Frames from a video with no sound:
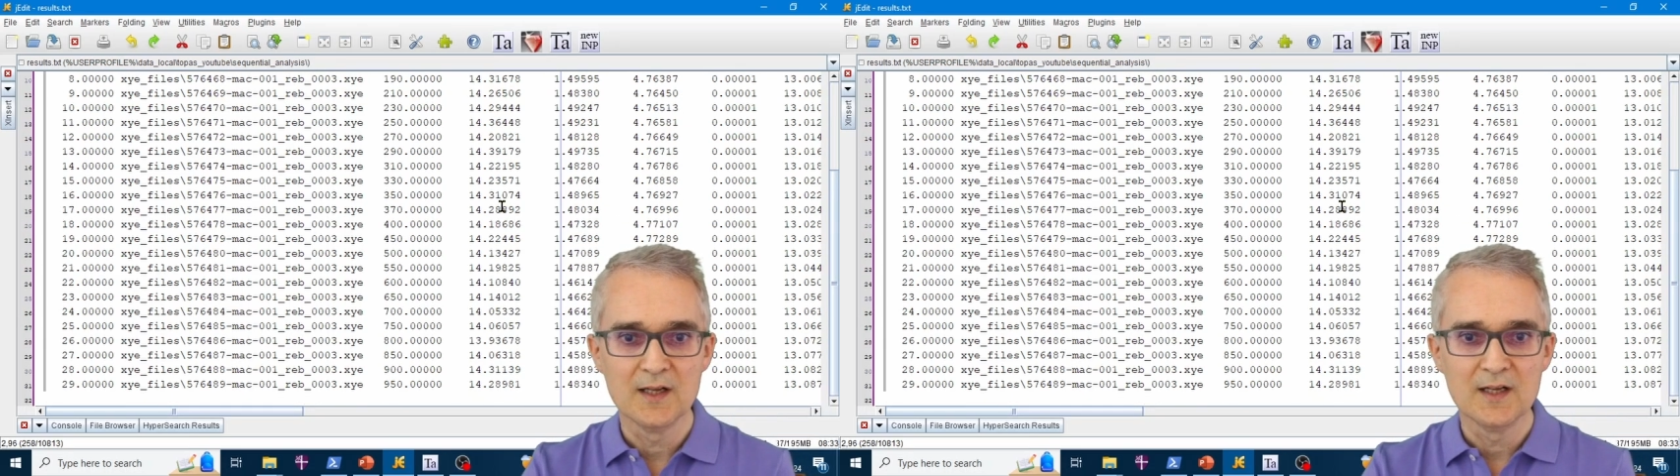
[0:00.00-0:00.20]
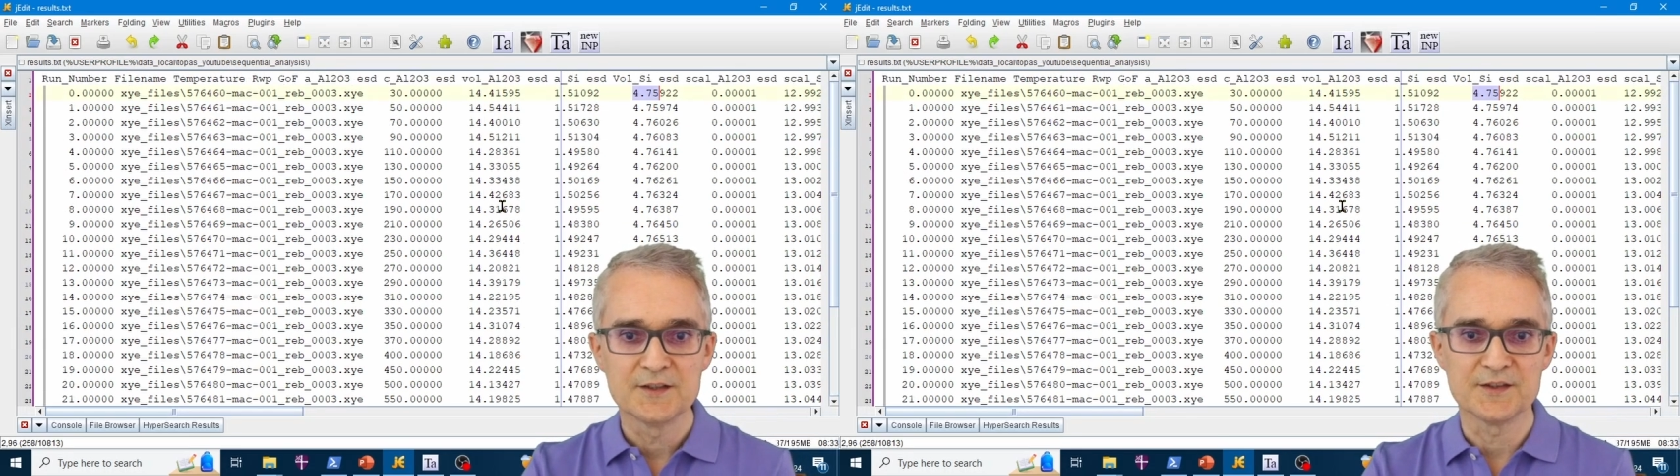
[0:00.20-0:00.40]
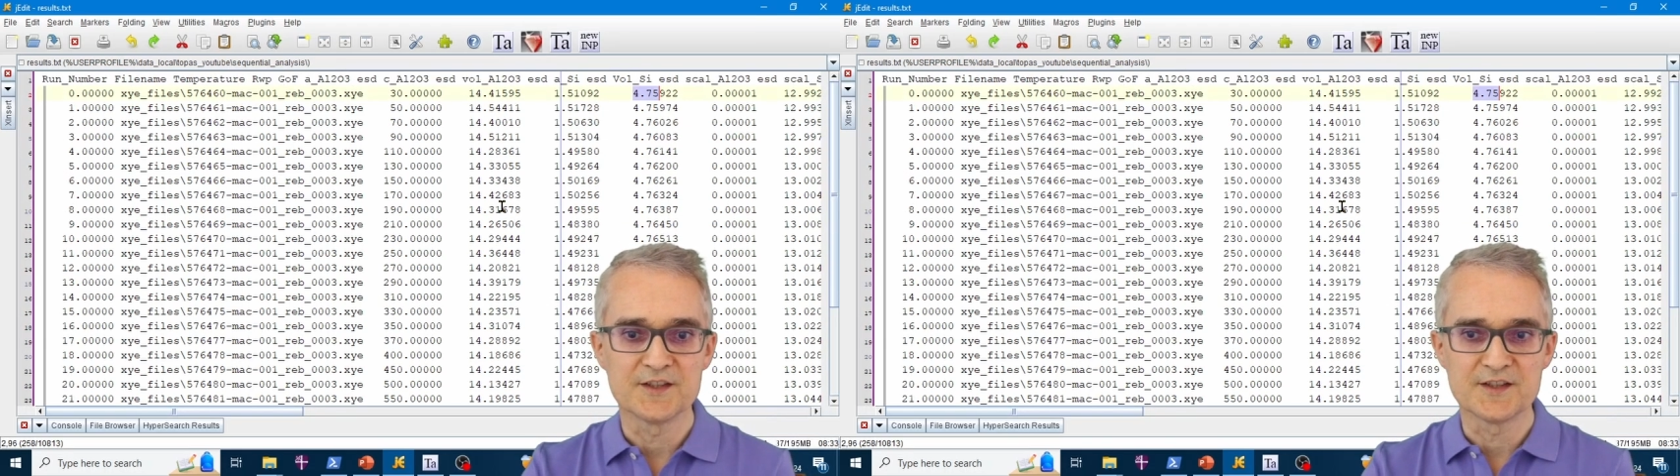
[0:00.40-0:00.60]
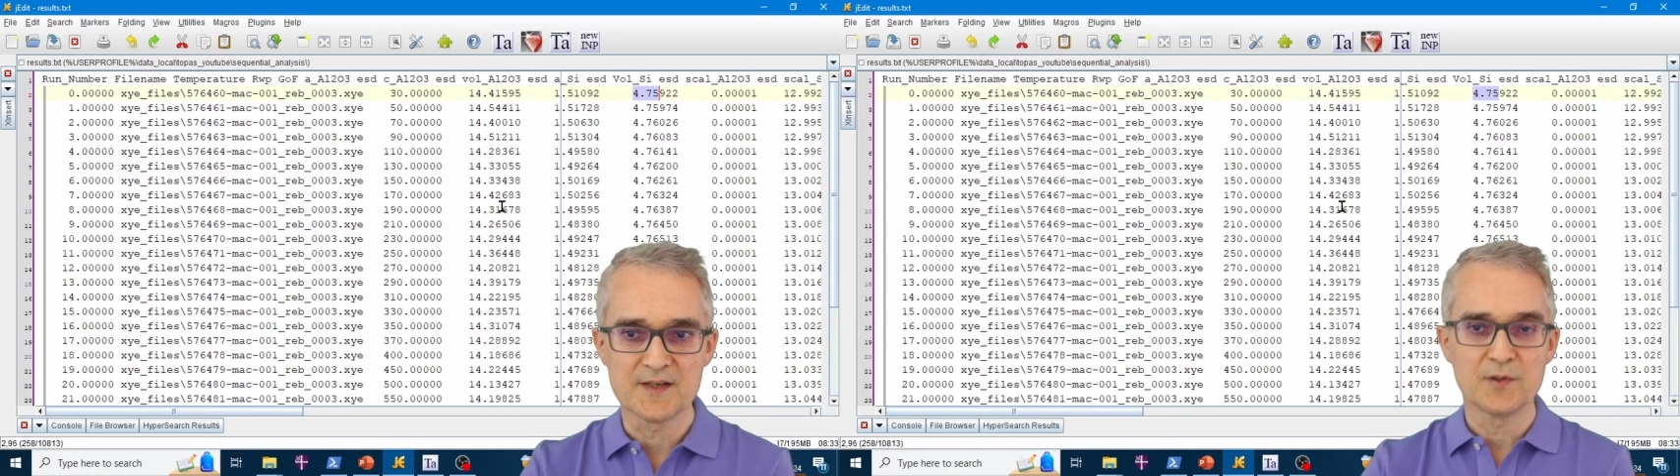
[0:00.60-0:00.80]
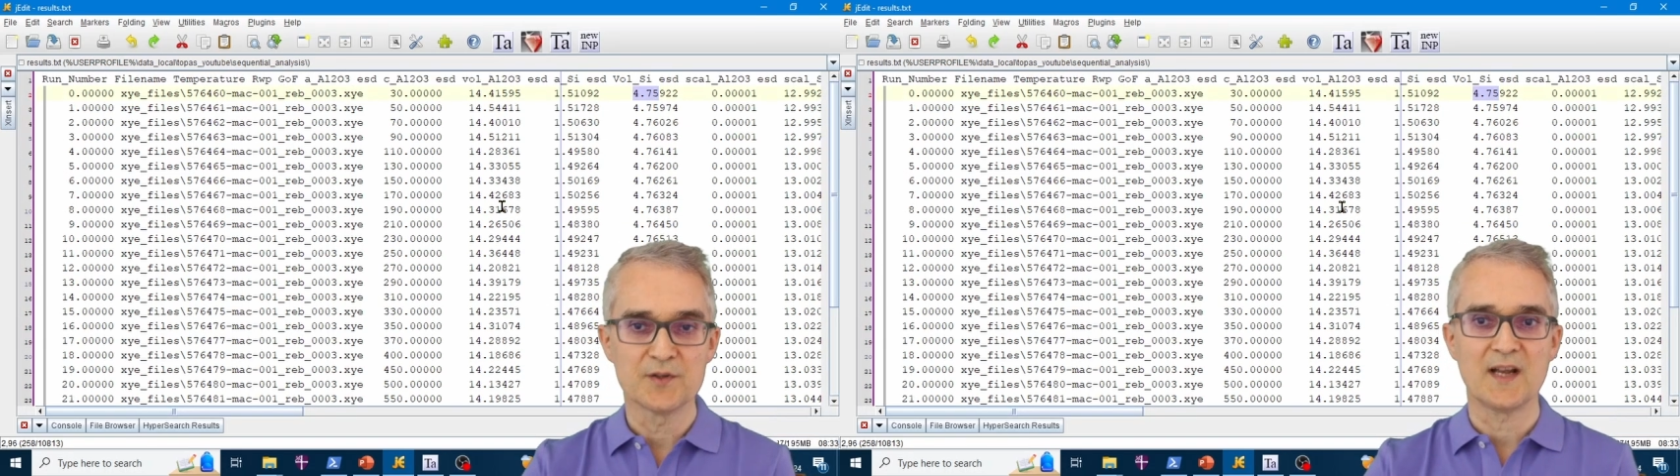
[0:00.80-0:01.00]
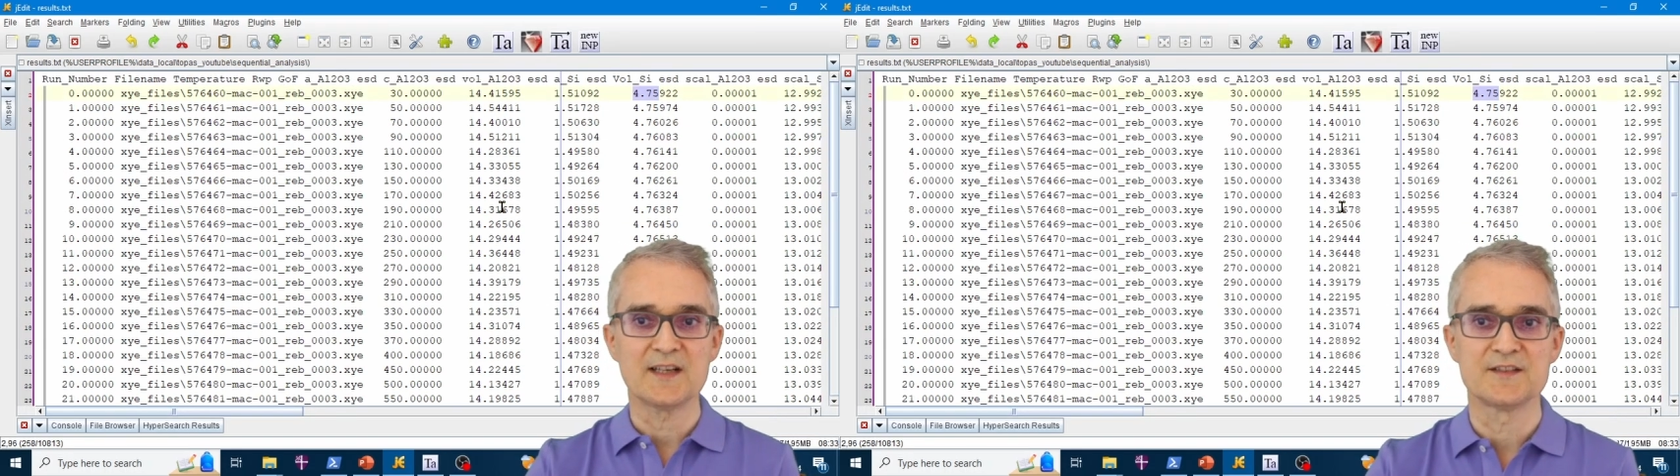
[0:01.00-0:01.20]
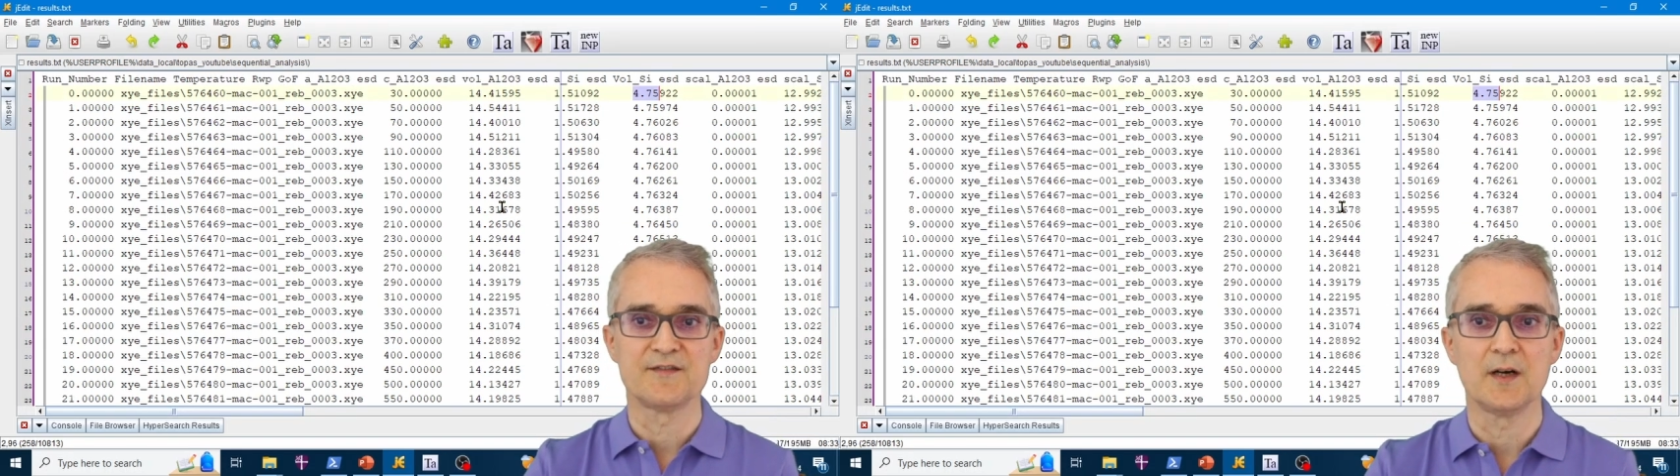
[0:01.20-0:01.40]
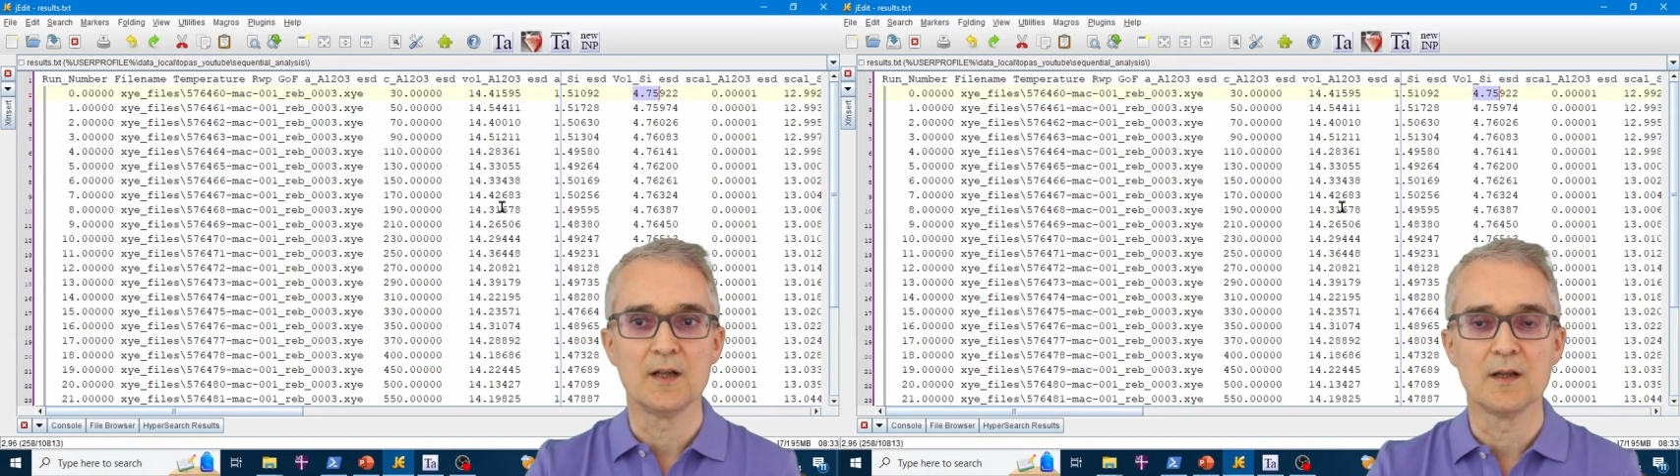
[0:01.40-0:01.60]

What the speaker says: So it's a simple text file